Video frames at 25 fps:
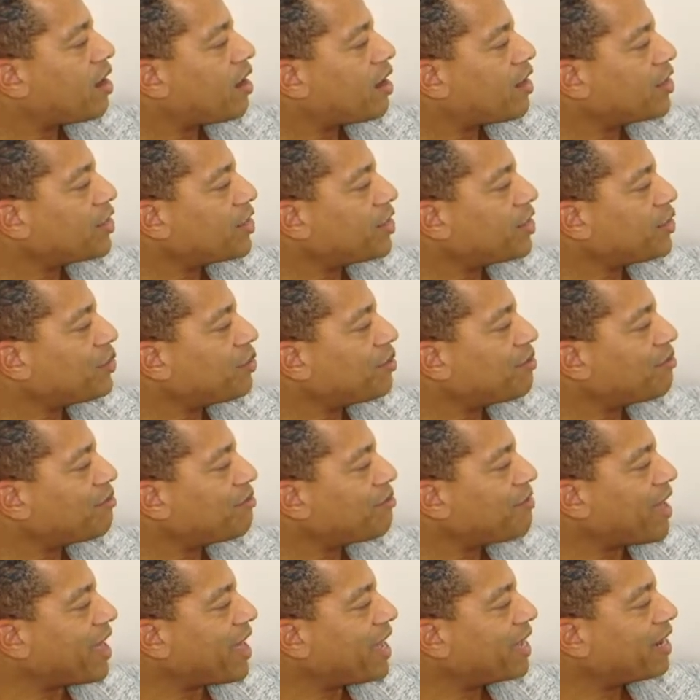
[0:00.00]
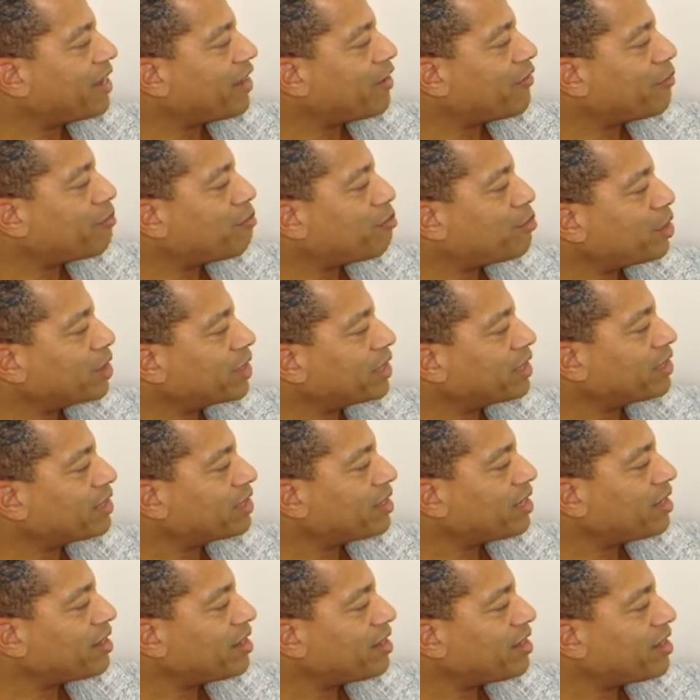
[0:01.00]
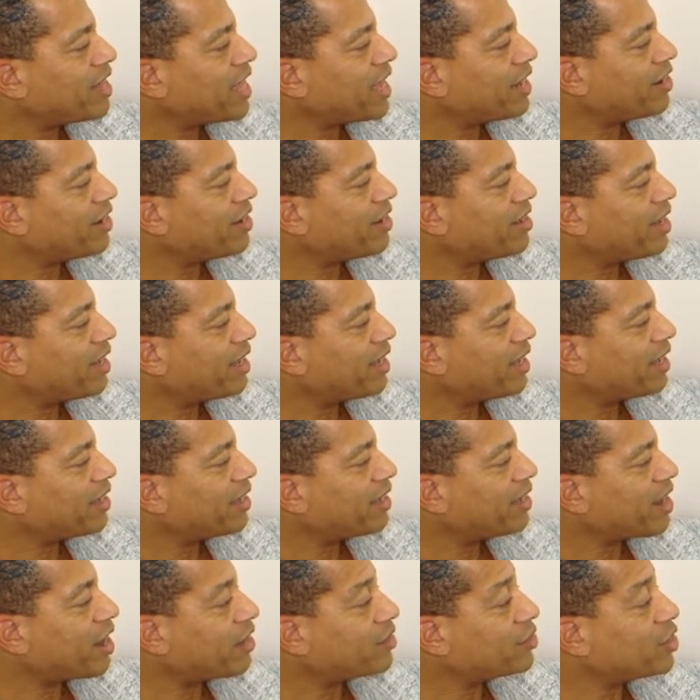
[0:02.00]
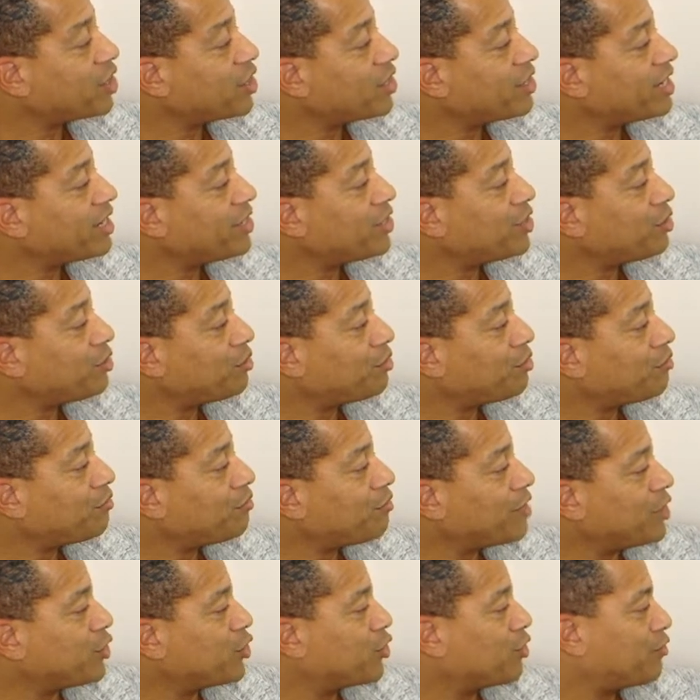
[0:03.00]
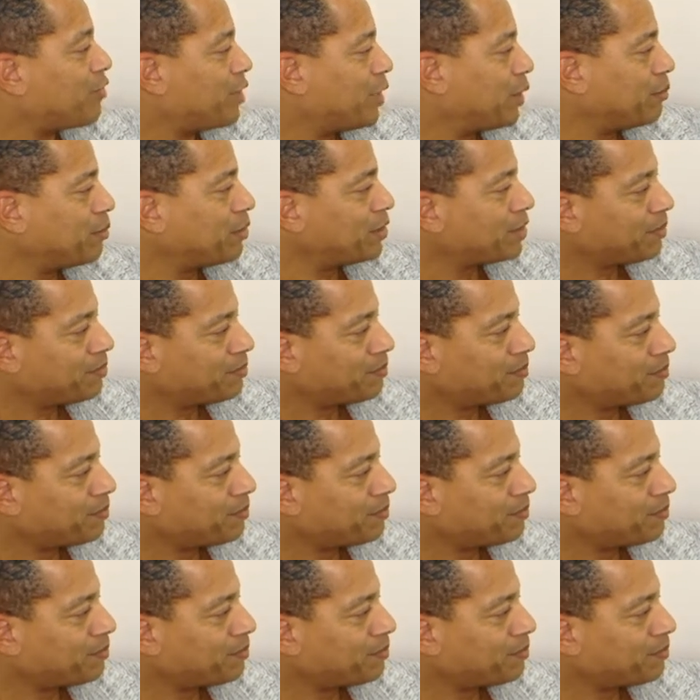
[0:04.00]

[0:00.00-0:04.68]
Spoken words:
Are you a fan of books that are turned into feature films?